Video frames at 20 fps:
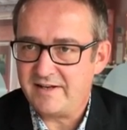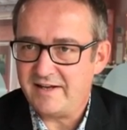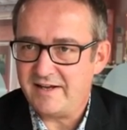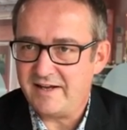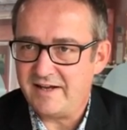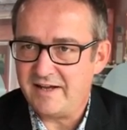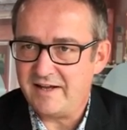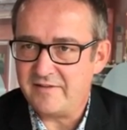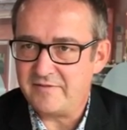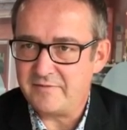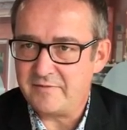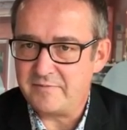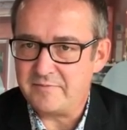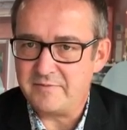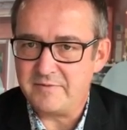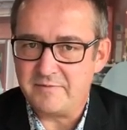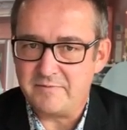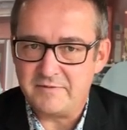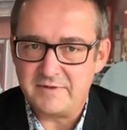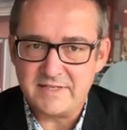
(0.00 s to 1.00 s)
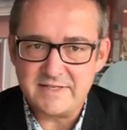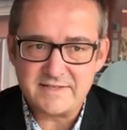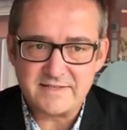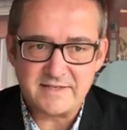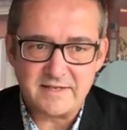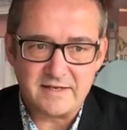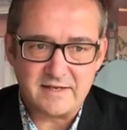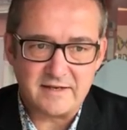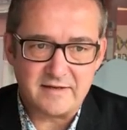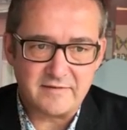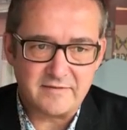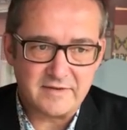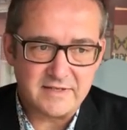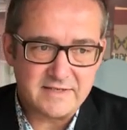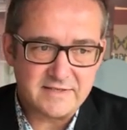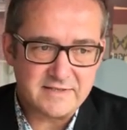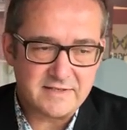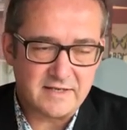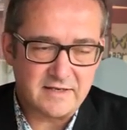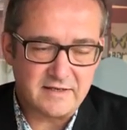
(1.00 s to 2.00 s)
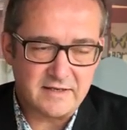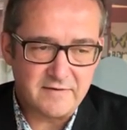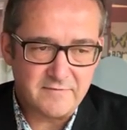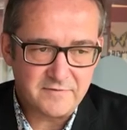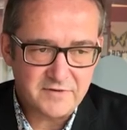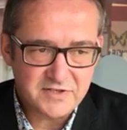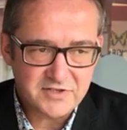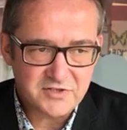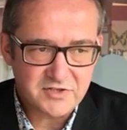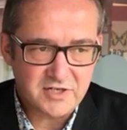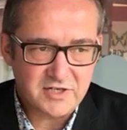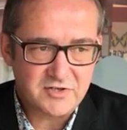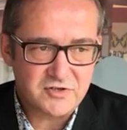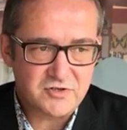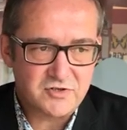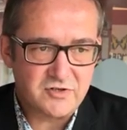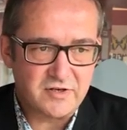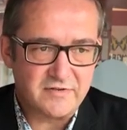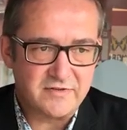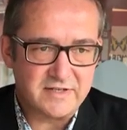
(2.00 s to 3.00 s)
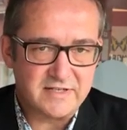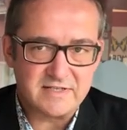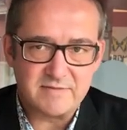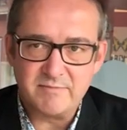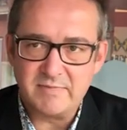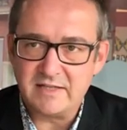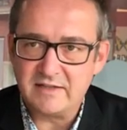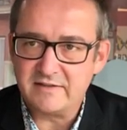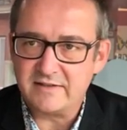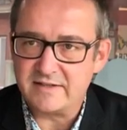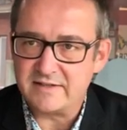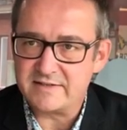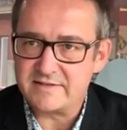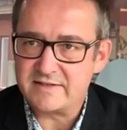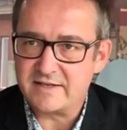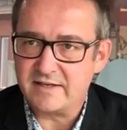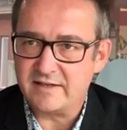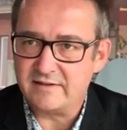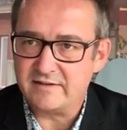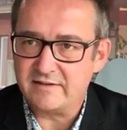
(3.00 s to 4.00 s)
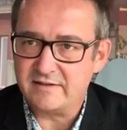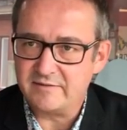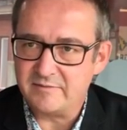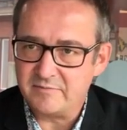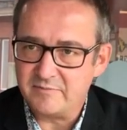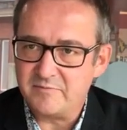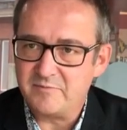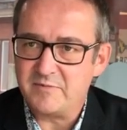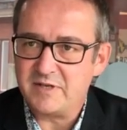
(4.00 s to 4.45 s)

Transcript: Uh, these uh, these uh, infrastructure and these buildings can, in,